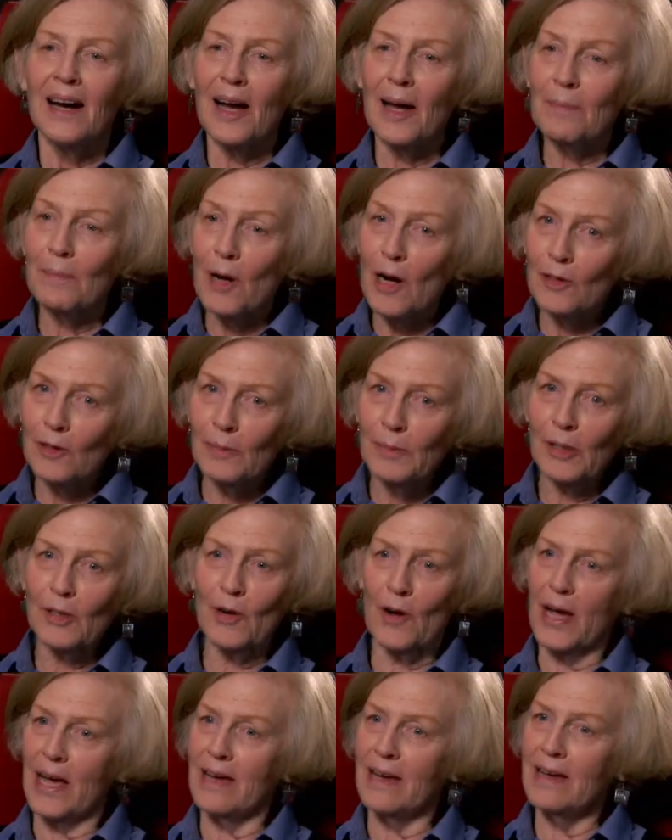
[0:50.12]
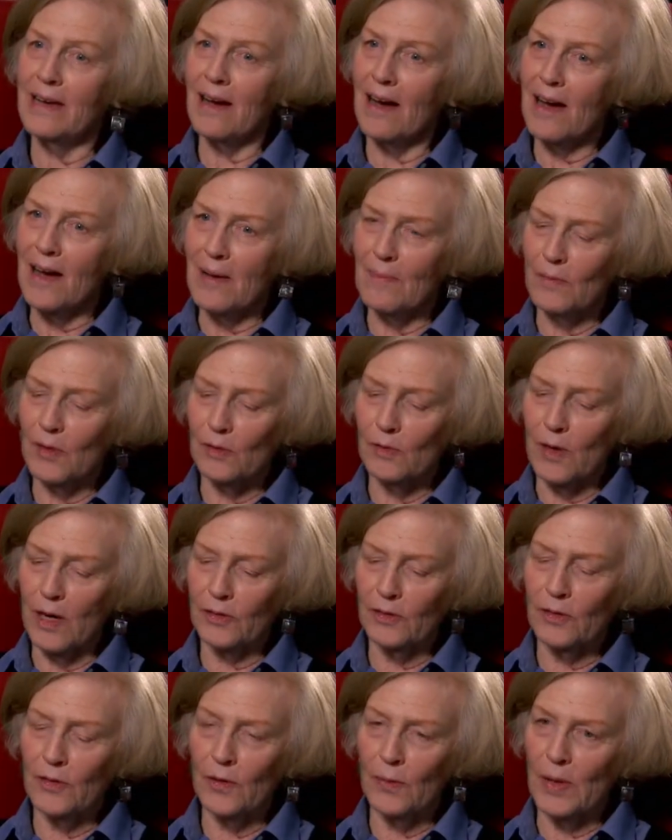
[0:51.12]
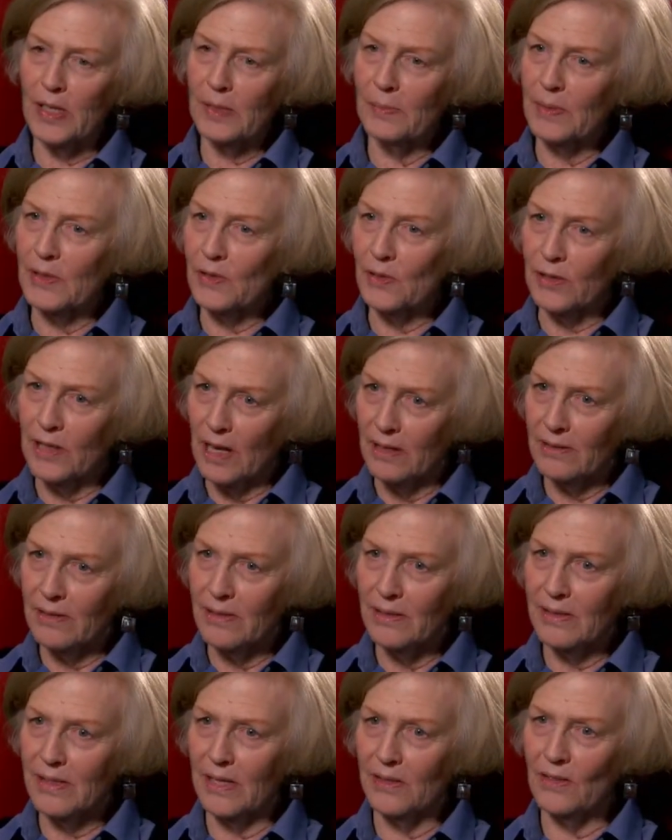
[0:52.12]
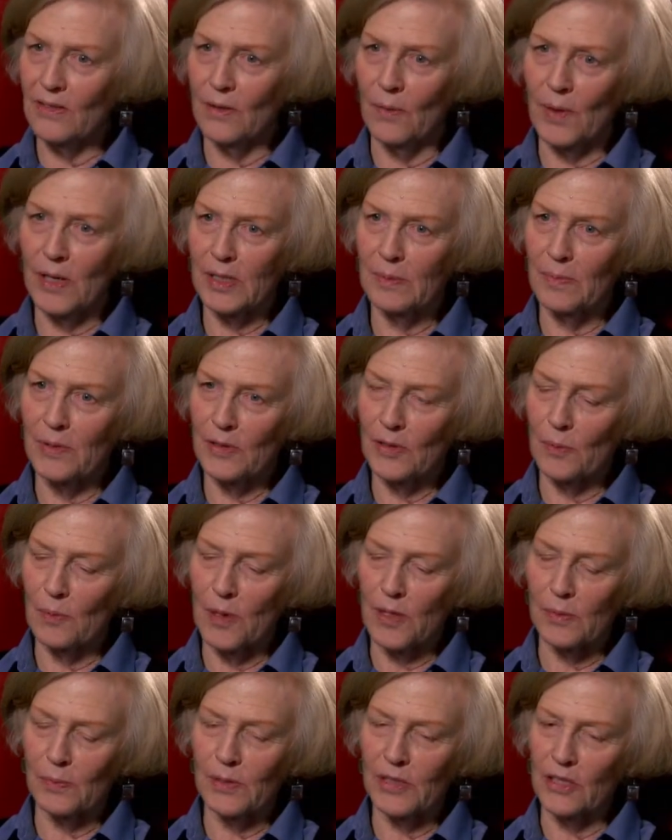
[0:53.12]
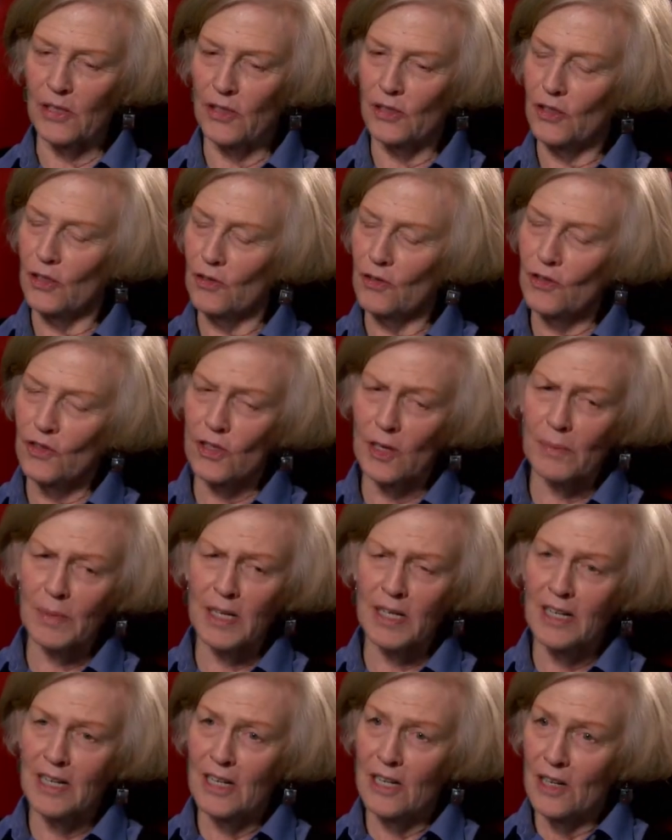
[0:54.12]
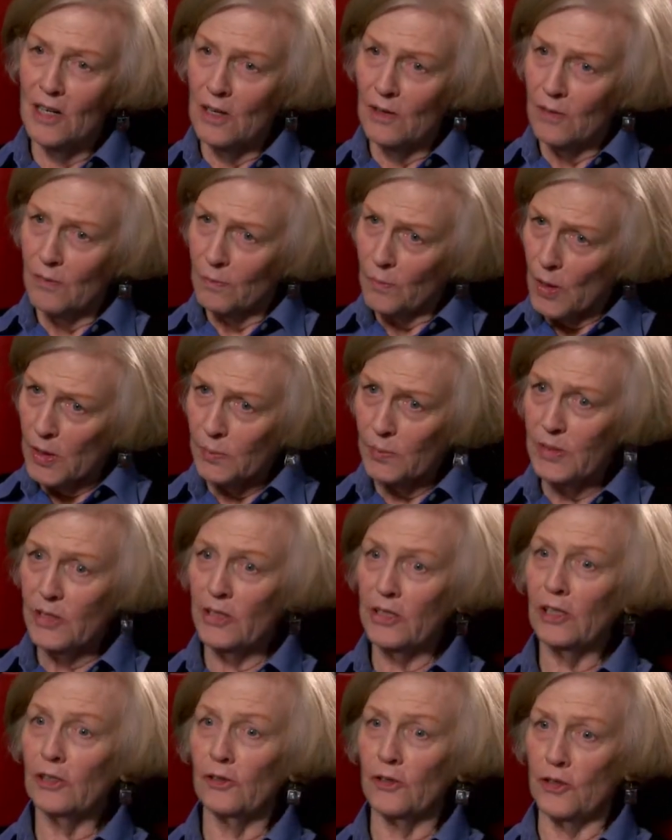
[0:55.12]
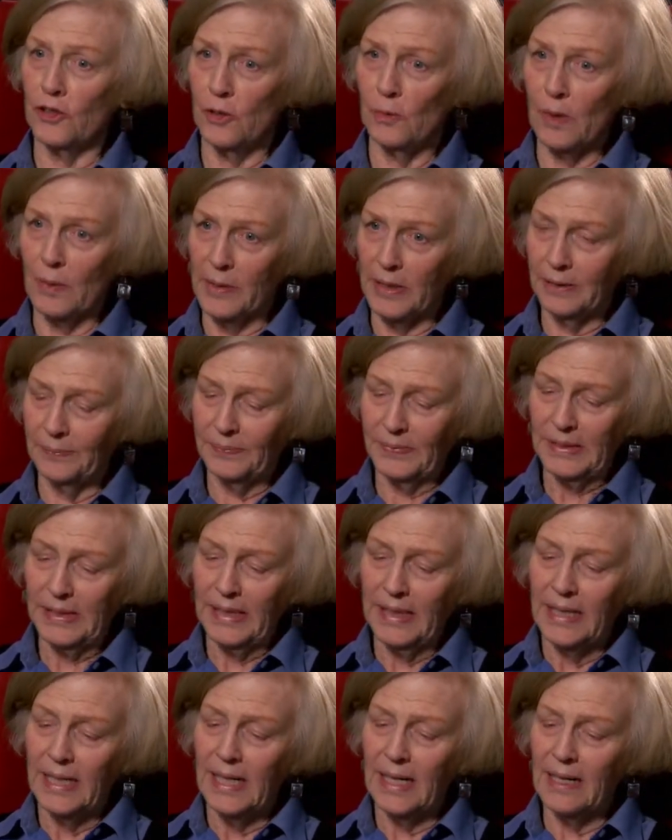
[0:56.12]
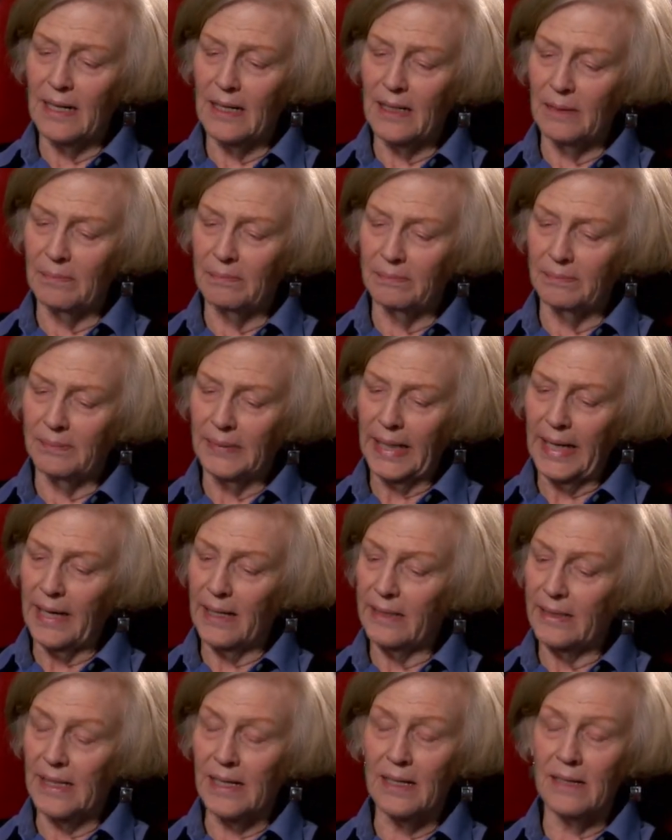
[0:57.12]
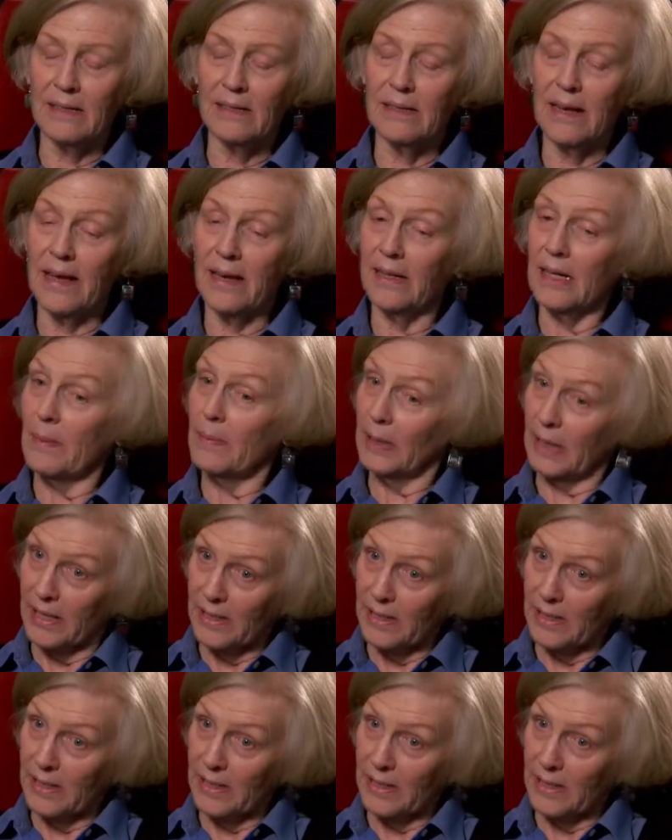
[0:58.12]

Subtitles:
I'm Margaret McCrae. I'm the director of the Westminster Counseling Center at Westminster Presbyterian Church. I'm a Presbyterian clergywoman, and I'm a